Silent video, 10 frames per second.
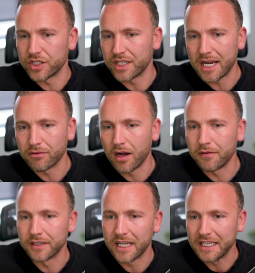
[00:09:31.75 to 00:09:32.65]
today
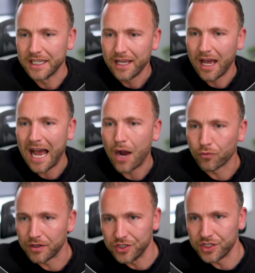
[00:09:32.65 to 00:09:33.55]
rather than
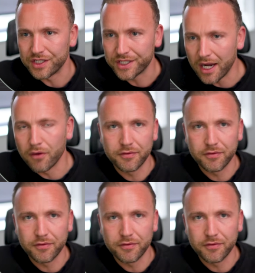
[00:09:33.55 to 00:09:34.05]
outreach itself.